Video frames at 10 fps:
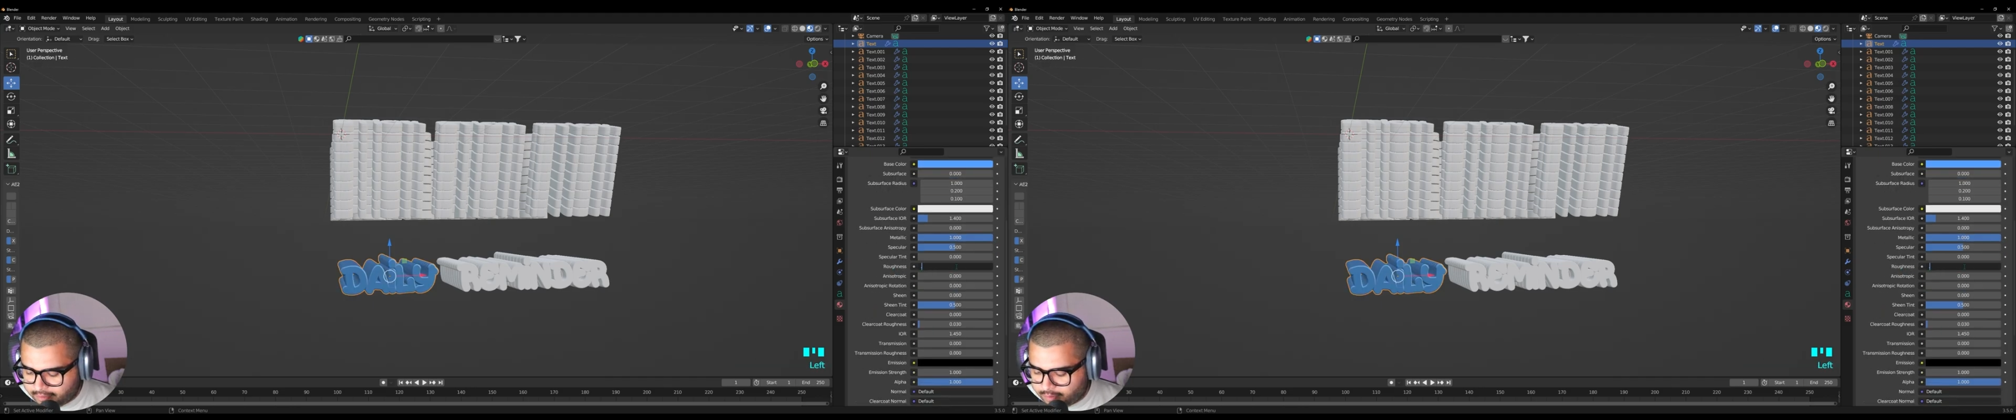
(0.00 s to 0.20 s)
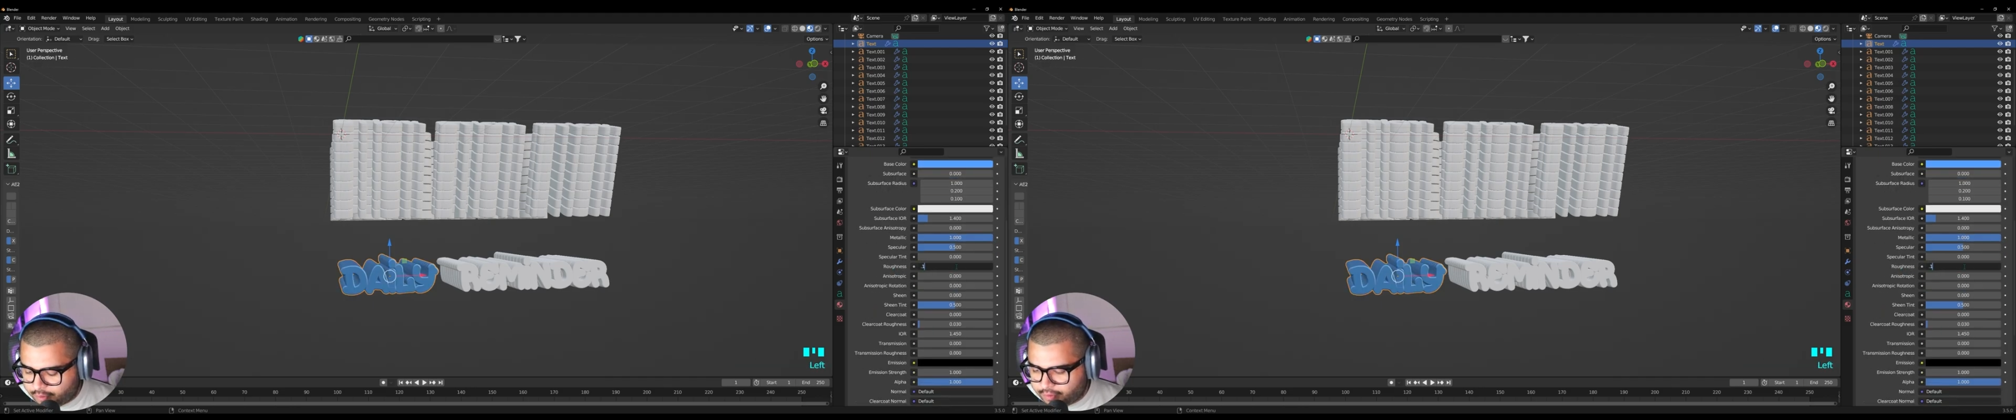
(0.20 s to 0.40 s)

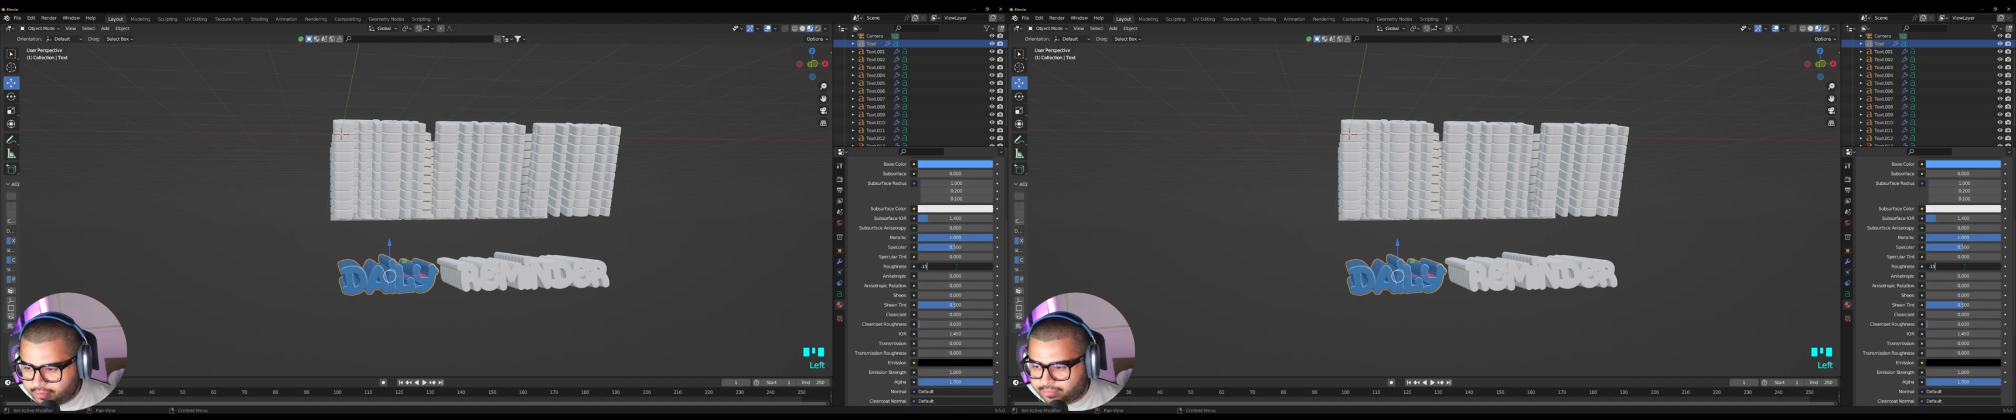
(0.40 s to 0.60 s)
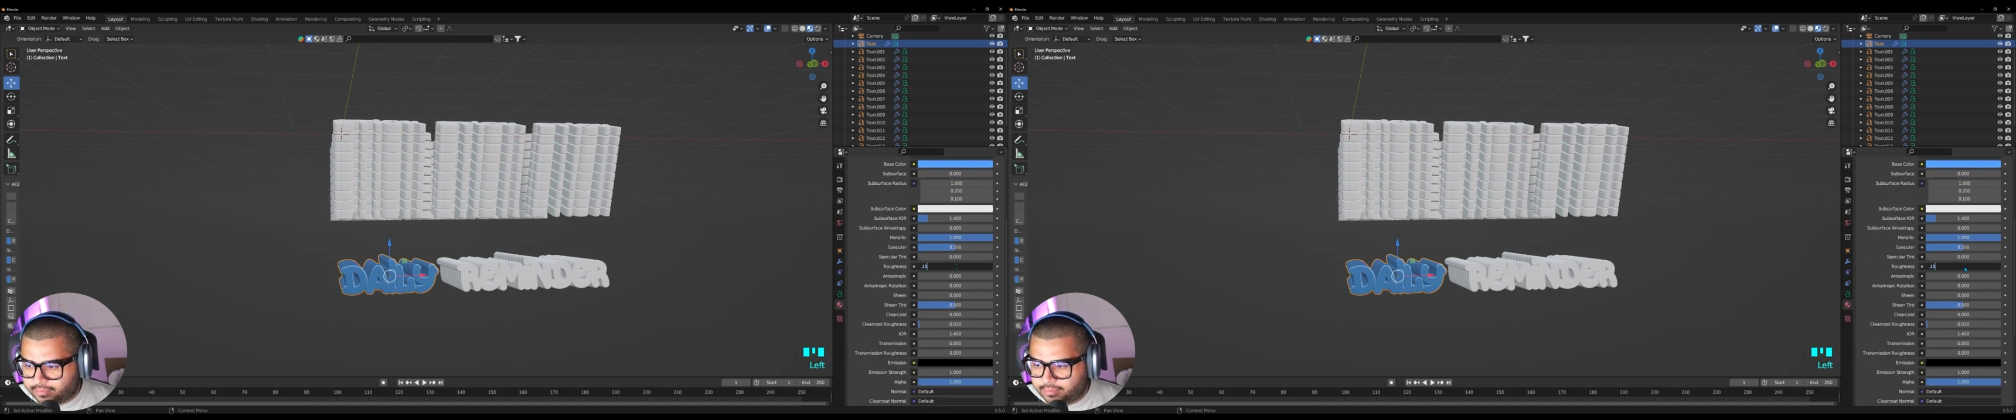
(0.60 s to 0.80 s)
a
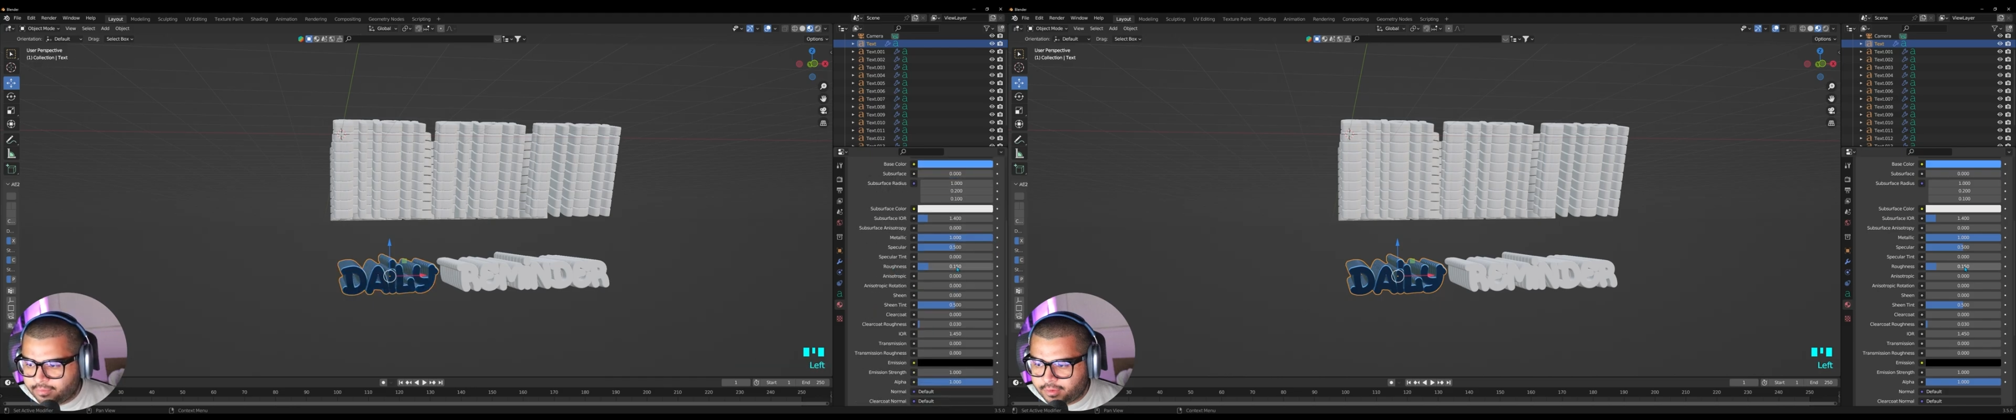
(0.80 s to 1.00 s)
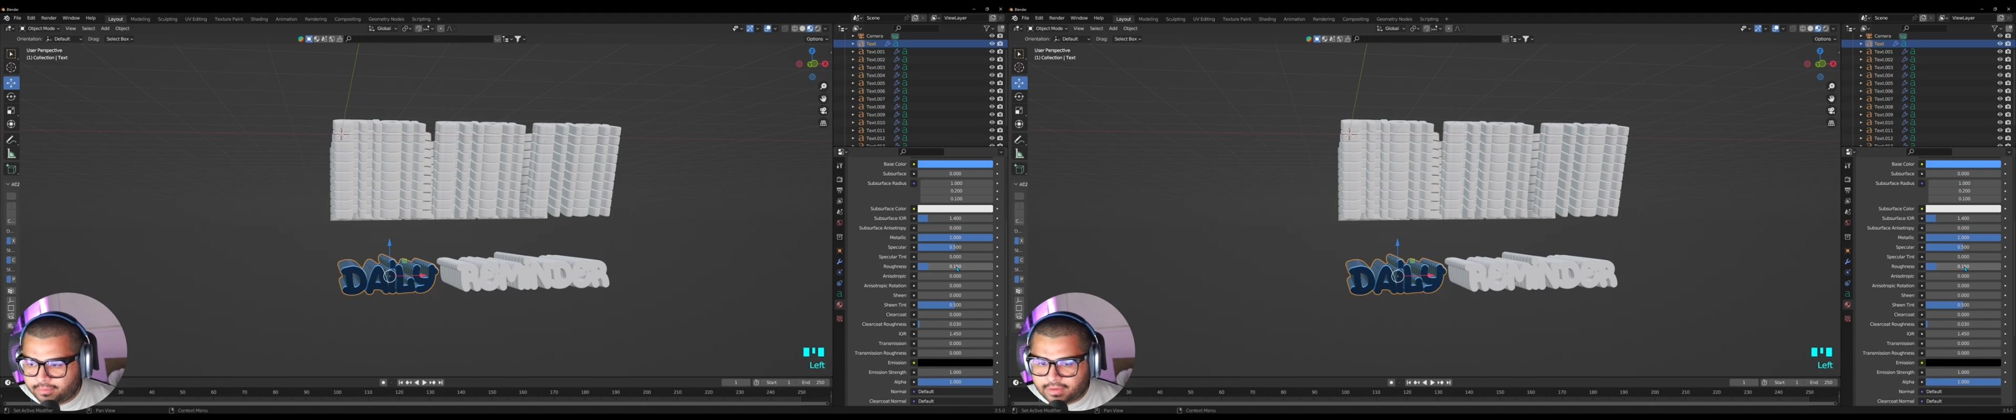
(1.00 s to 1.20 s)

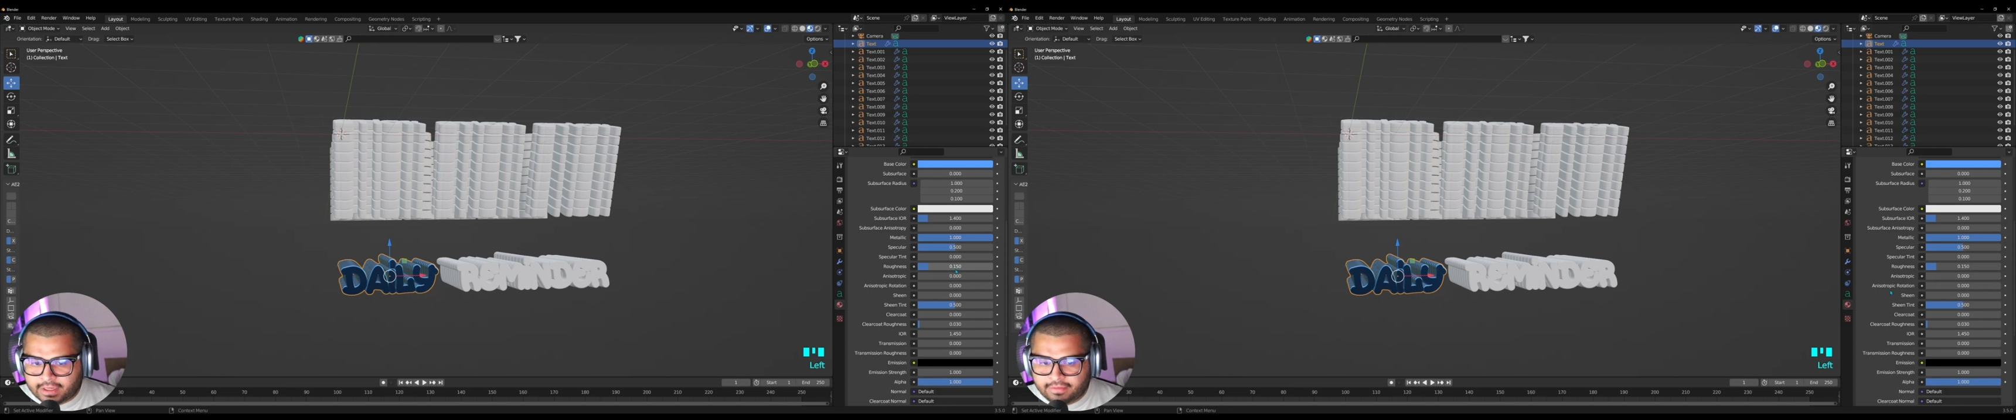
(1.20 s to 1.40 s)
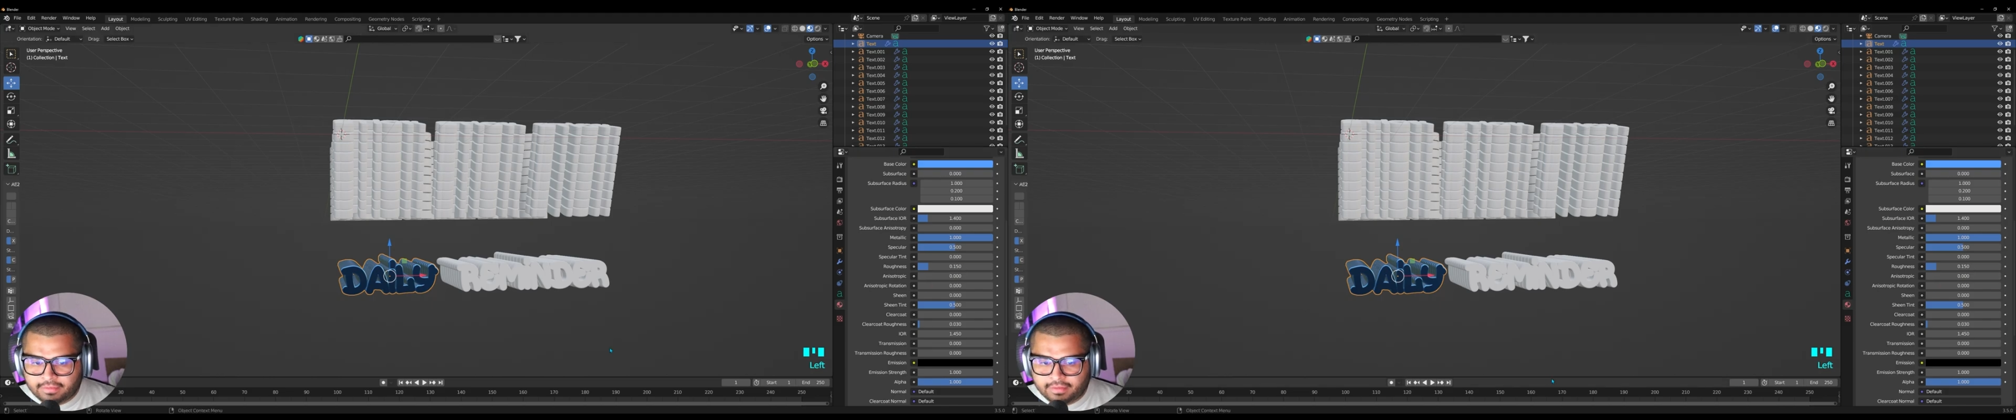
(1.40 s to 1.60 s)

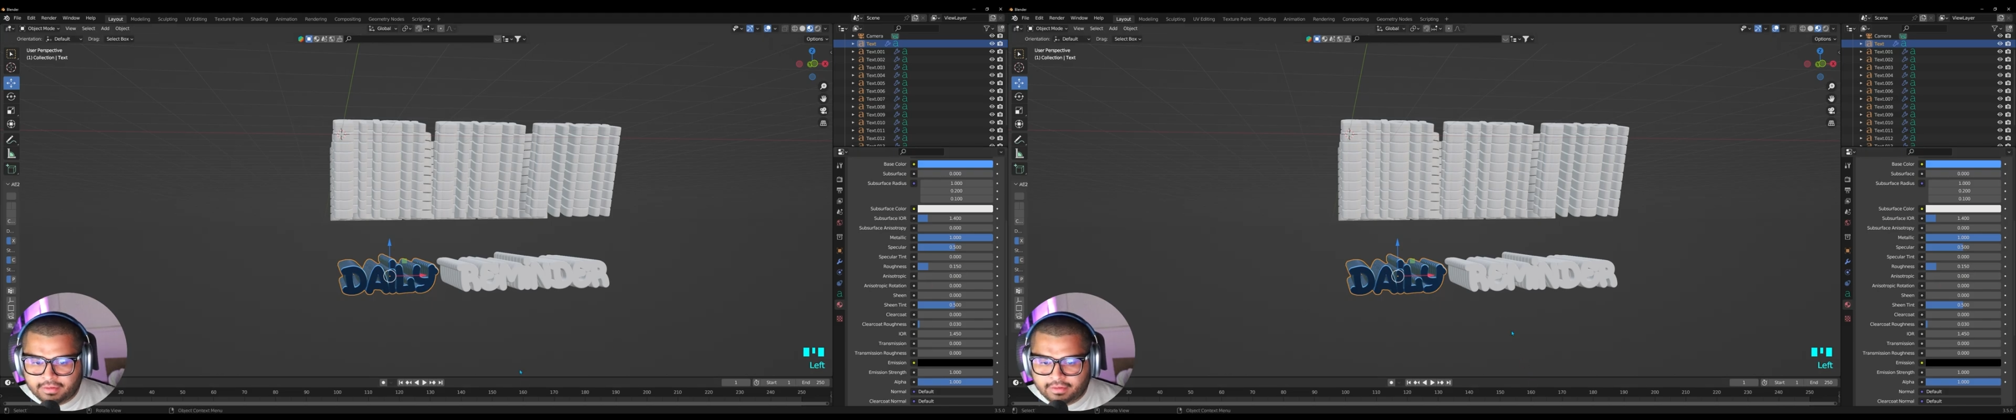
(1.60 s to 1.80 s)
0.15,